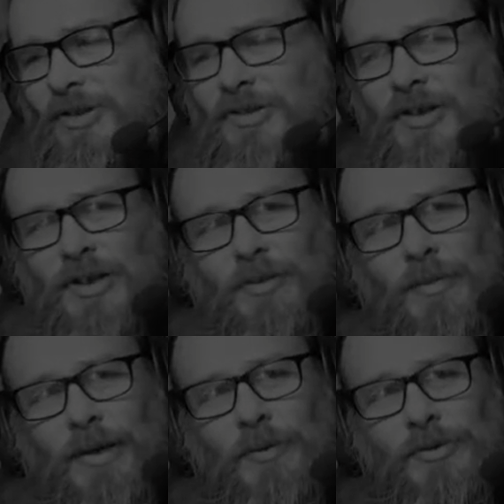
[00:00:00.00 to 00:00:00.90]
artists that you
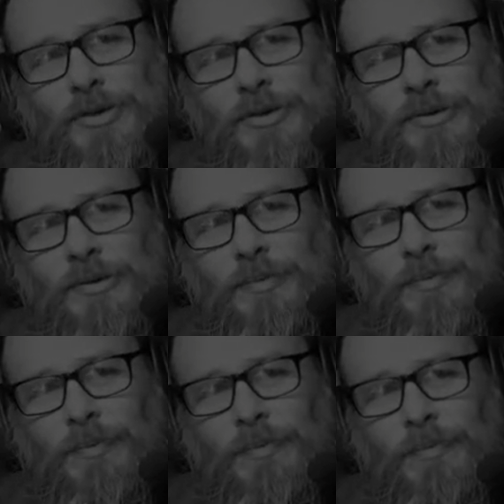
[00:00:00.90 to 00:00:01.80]
might want to
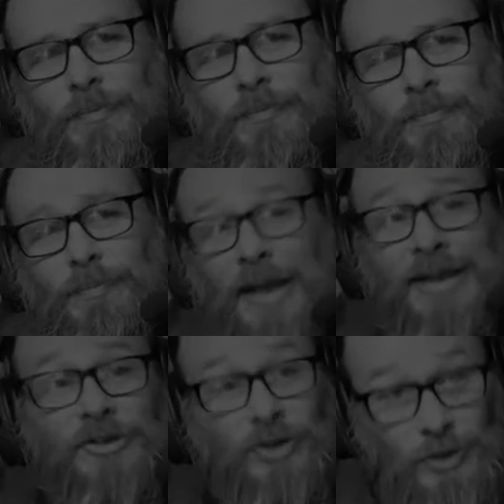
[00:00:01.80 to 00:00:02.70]
buy
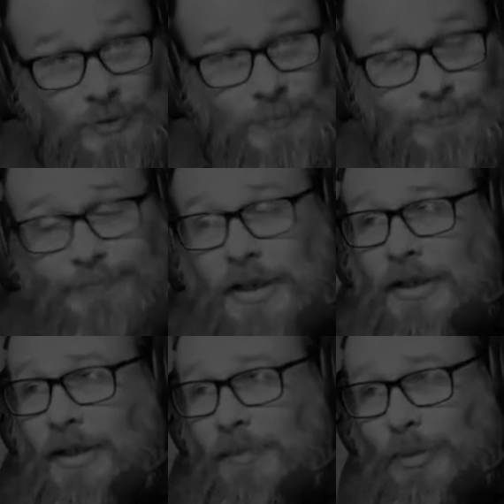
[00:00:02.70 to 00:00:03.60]
into,
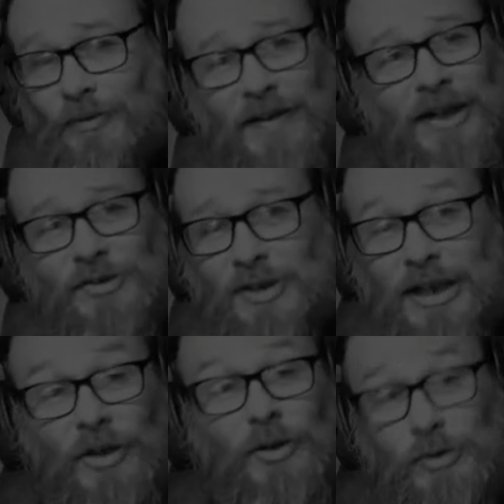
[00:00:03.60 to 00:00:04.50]
both
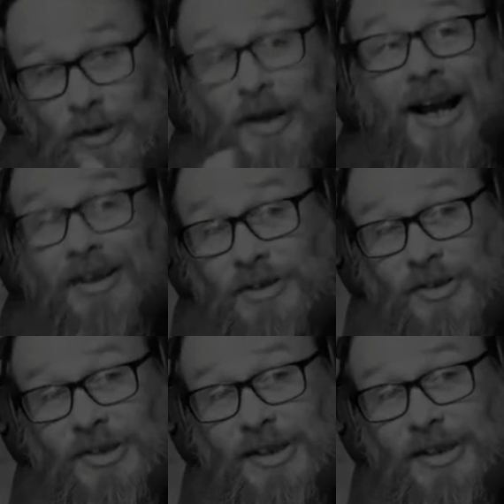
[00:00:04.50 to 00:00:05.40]
financially and also
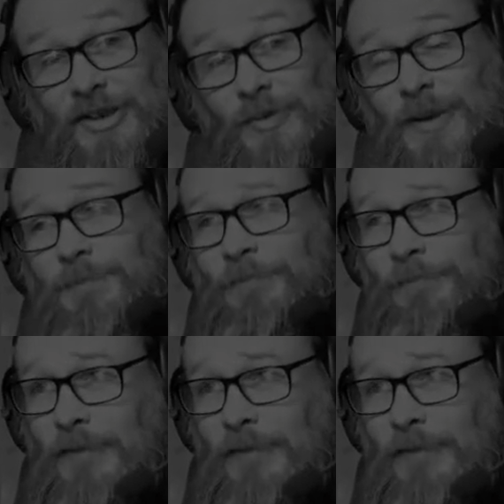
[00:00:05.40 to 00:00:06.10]
artistically as well.